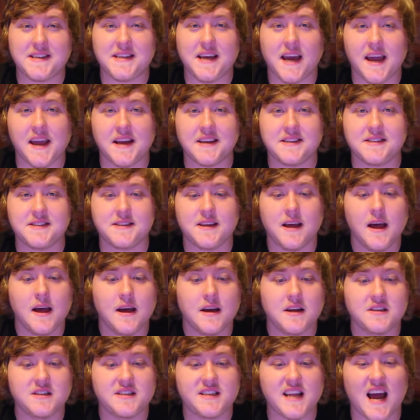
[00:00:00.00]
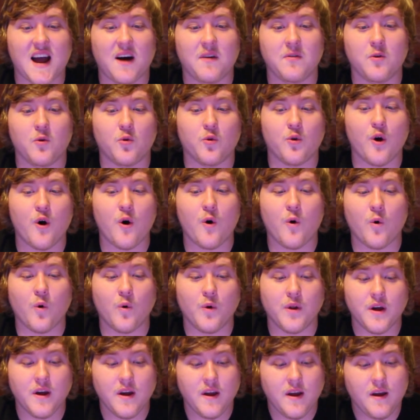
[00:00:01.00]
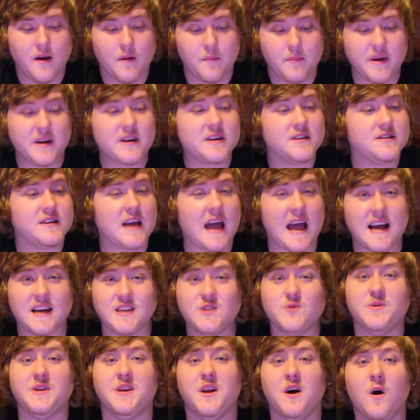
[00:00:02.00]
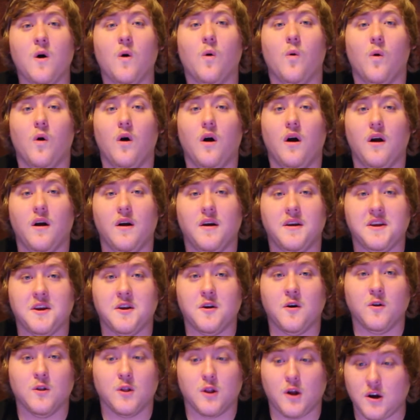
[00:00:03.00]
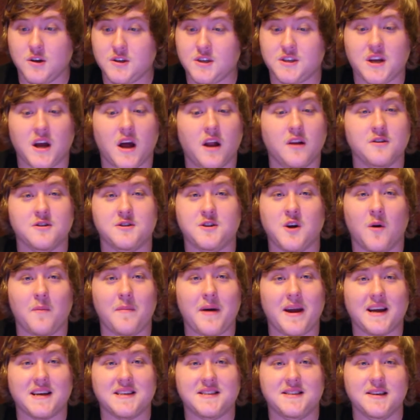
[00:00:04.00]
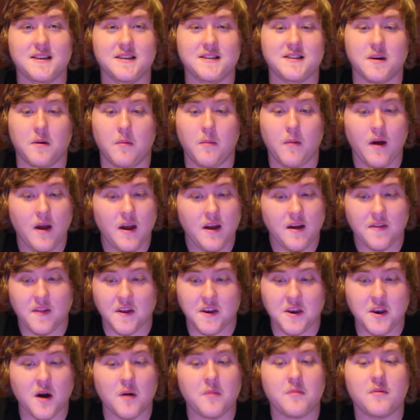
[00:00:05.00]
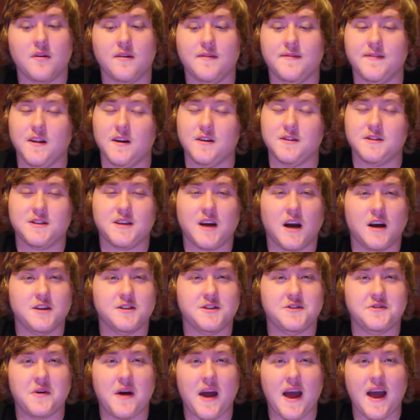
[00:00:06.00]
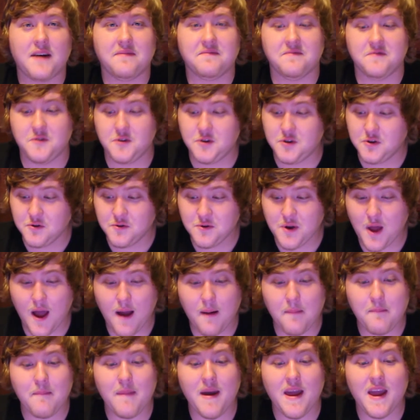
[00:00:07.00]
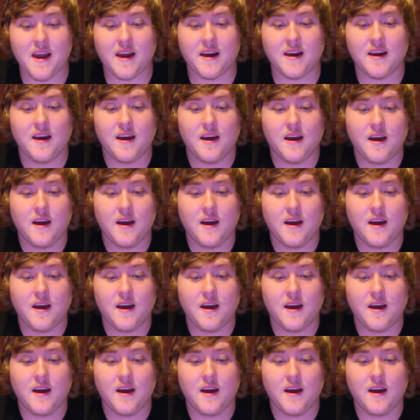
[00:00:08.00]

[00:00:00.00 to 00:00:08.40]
taste down the road, because as we know, you know, launch titles don't make a system. The number of launch titles you have do not make